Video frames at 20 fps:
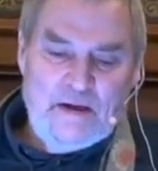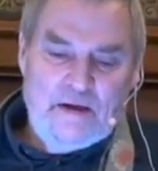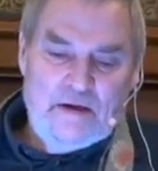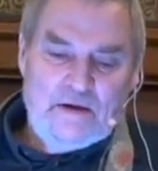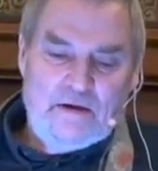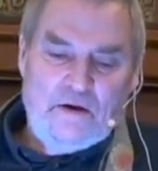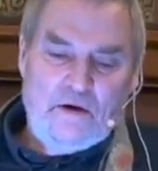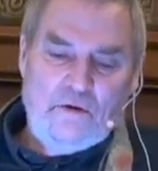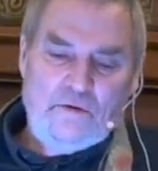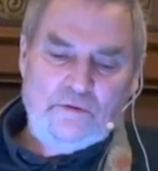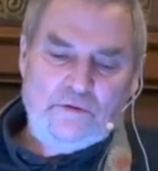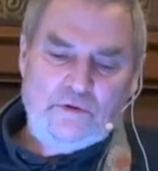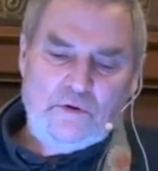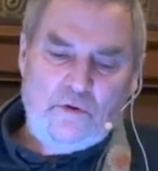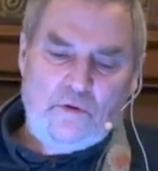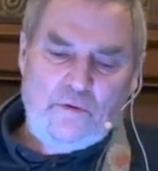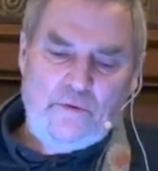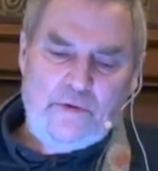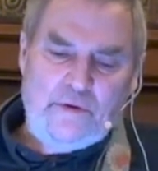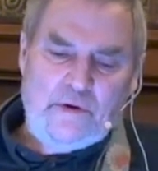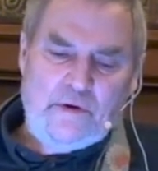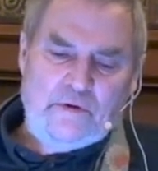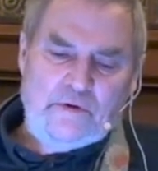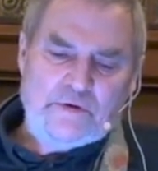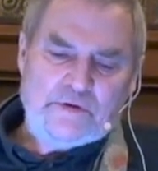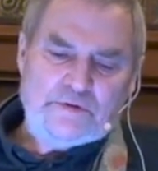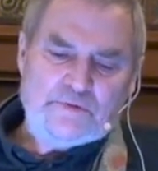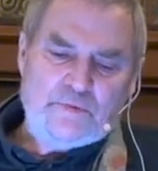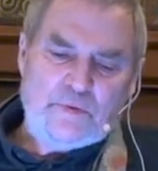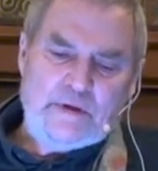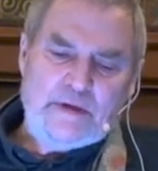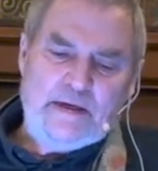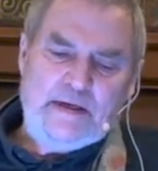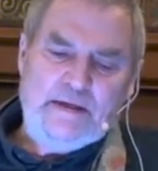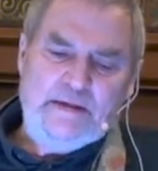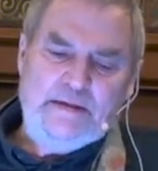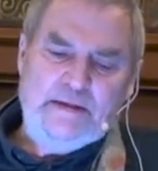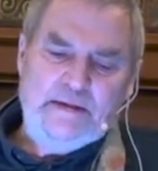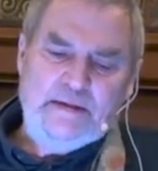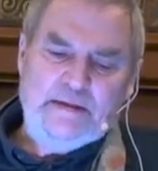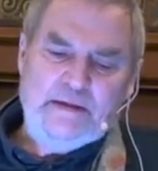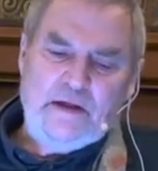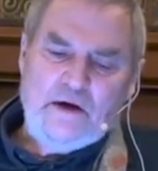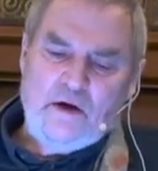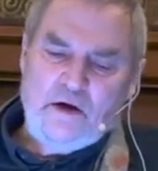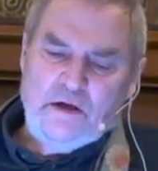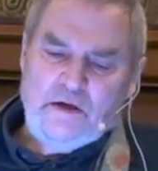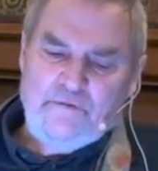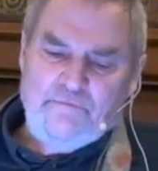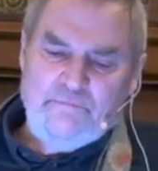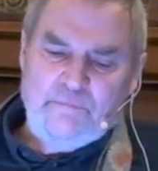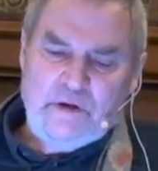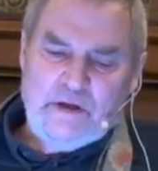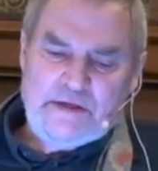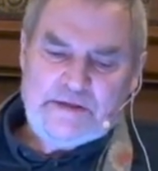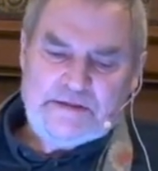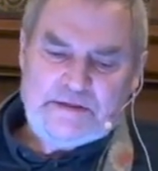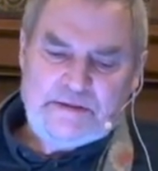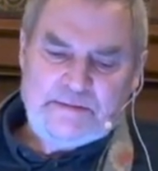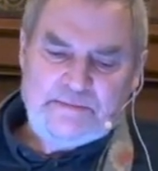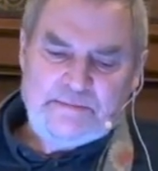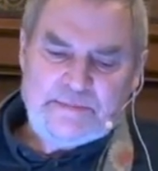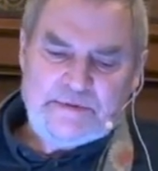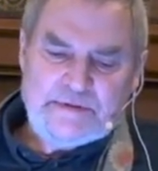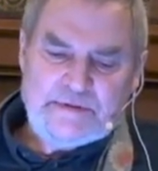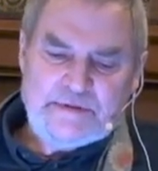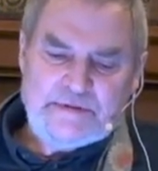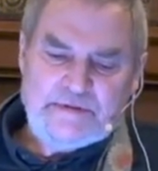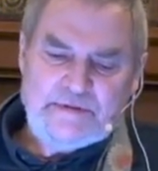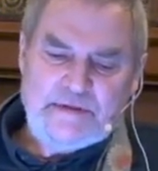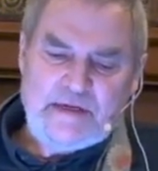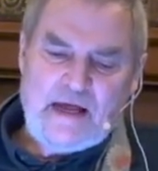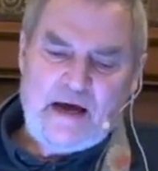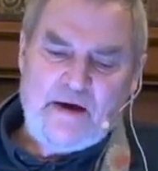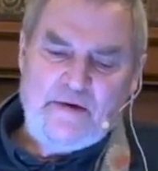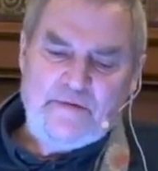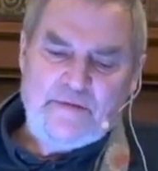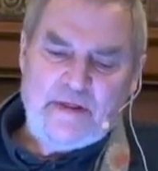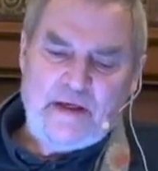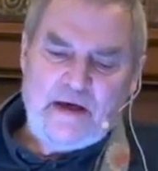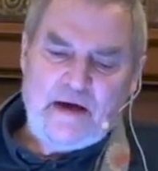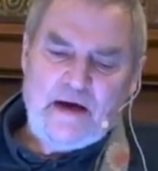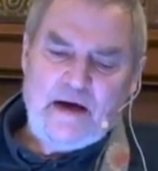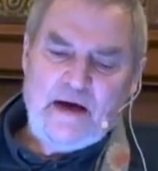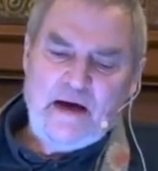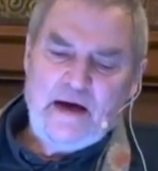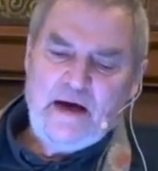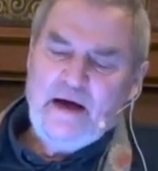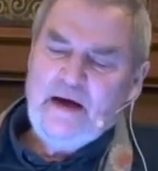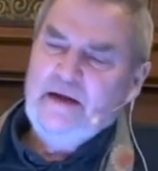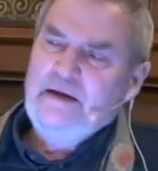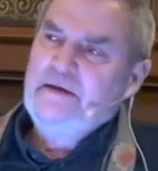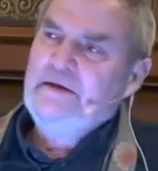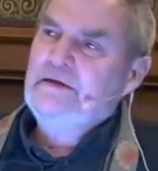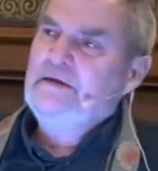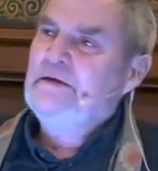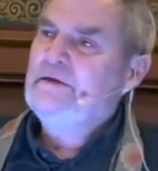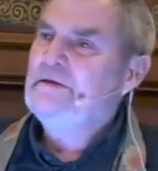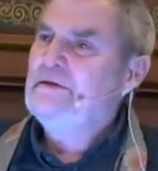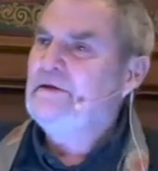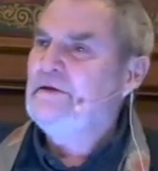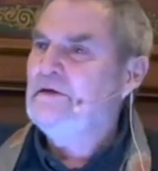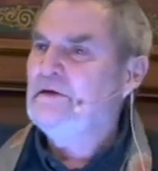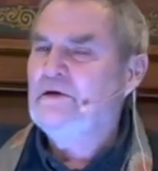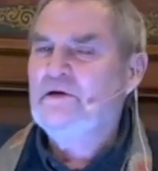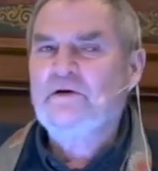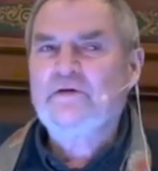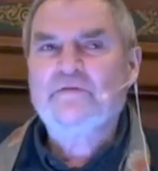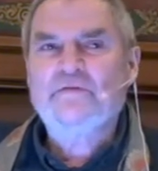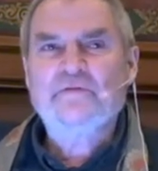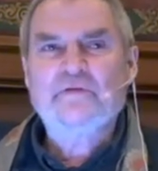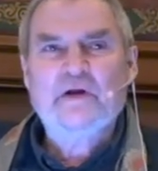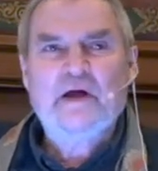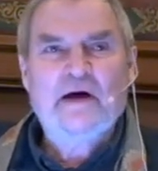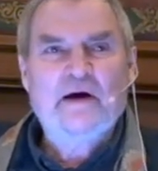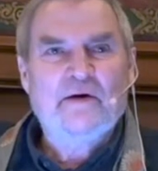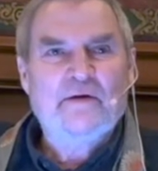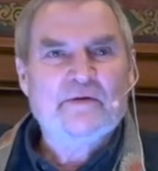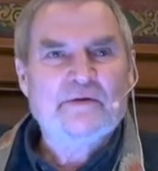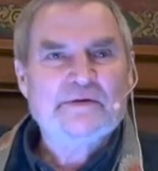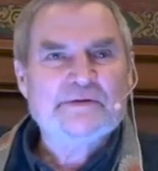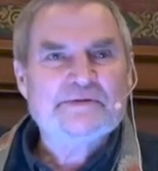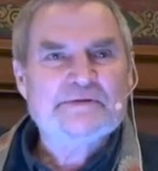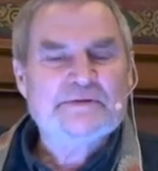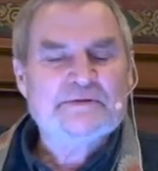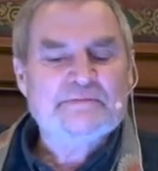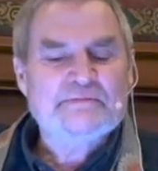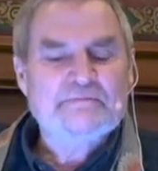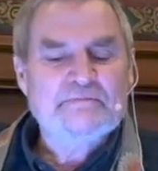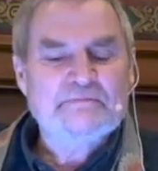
Golden orioles were eating the olive blossoms. Now they are hiding in the yellow flowers.